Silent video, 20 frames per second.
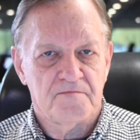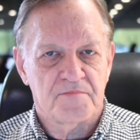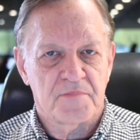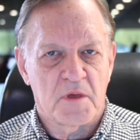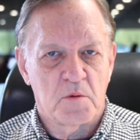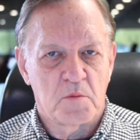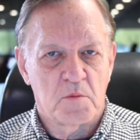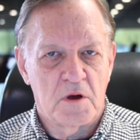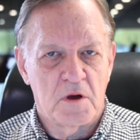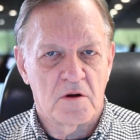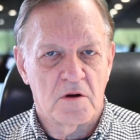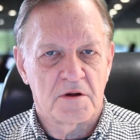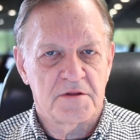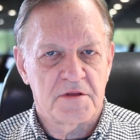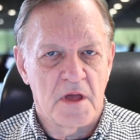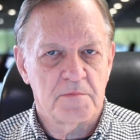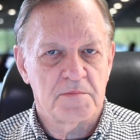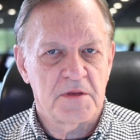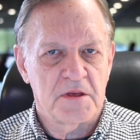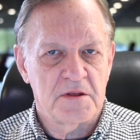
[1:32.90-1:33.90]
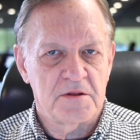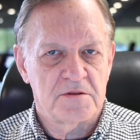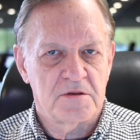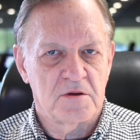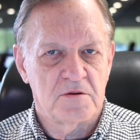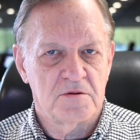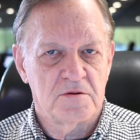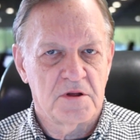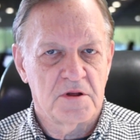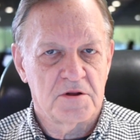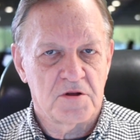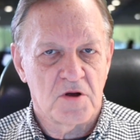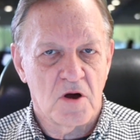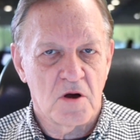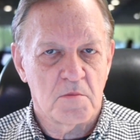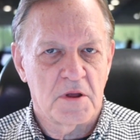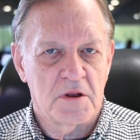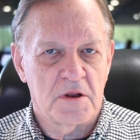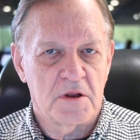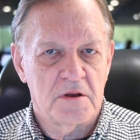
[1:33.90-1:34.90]
We were attempting to
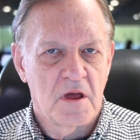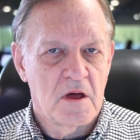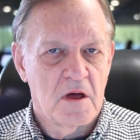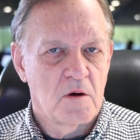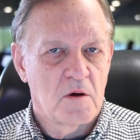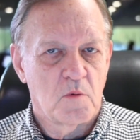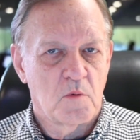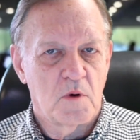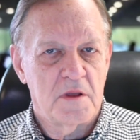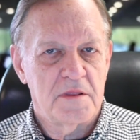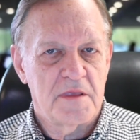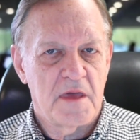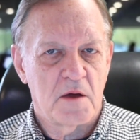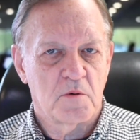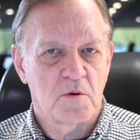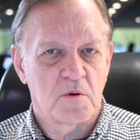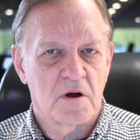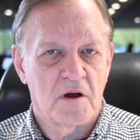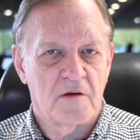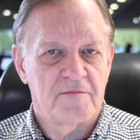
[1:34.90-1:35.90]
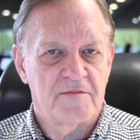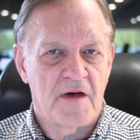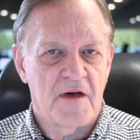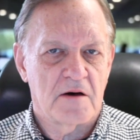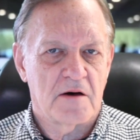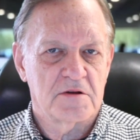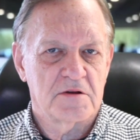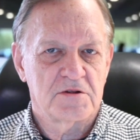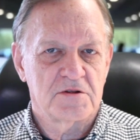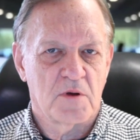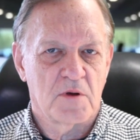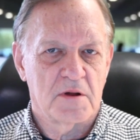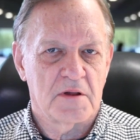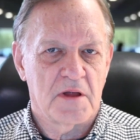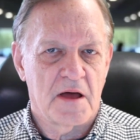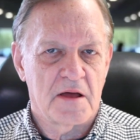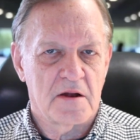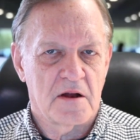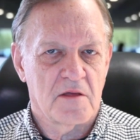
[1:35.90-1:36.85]
determine when they were a valid trend line.